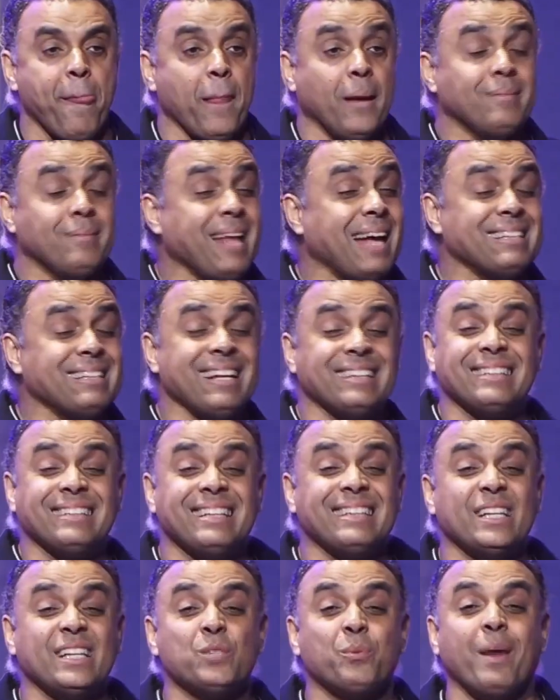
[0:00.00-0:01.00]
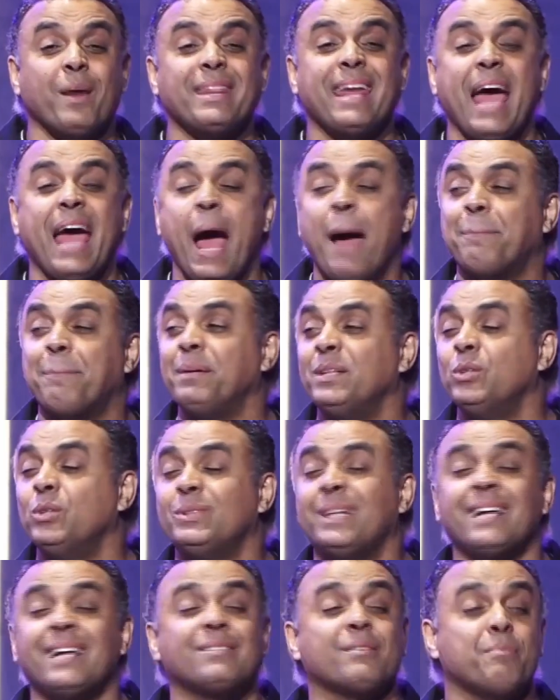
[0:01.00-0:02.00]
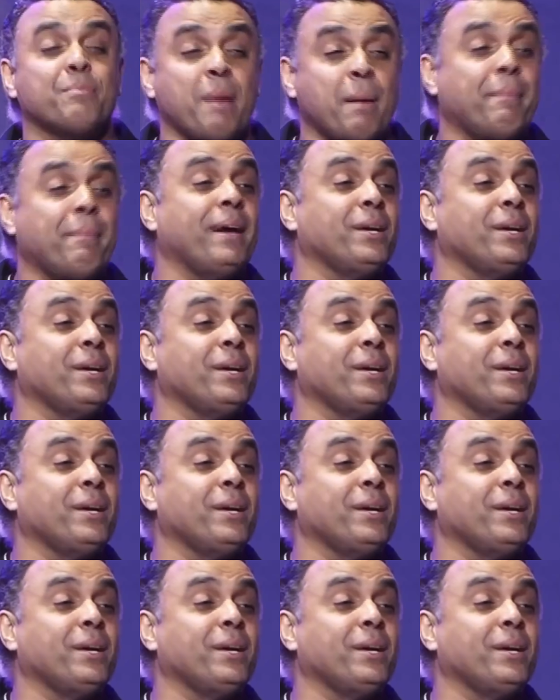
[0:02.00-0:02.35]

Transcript: There are certain things when they happen, you just remember,